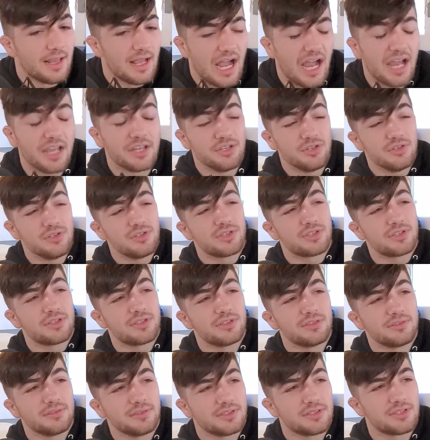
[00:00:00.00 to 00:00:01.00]
I used
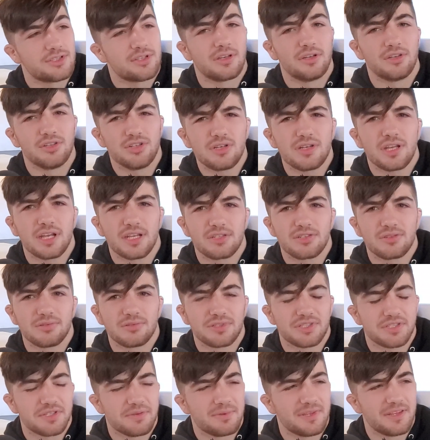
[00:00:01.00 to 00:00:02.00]
to. So do you guys know
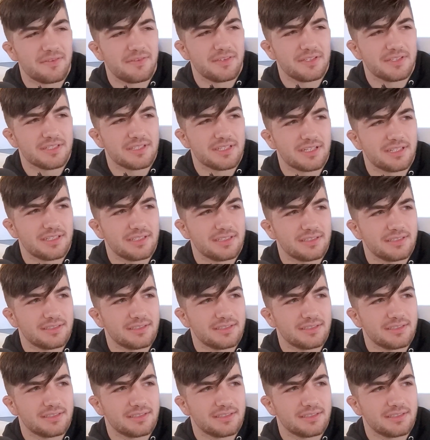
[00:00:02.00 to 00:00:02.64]
where Smithville's at?